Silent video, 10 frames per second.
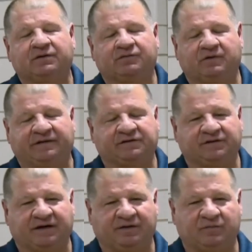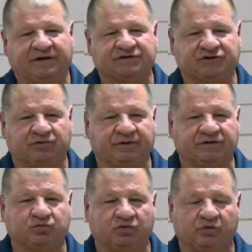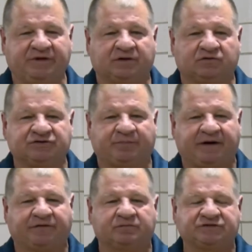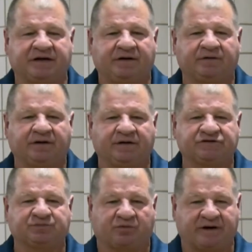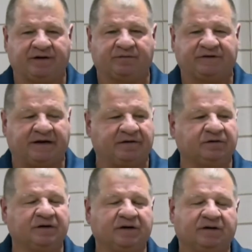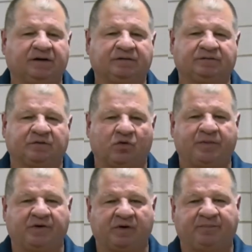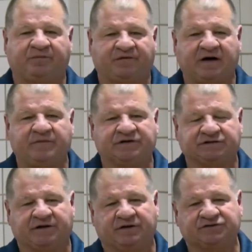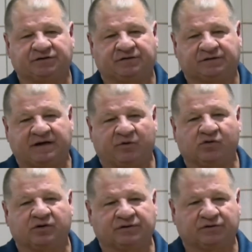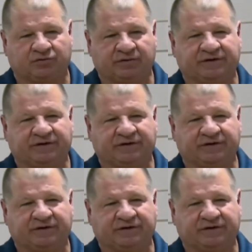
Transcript: Throughout the day, my custodians will be closing bathrooms down and spraying them down and open them up 5 minutes later so the chemical can do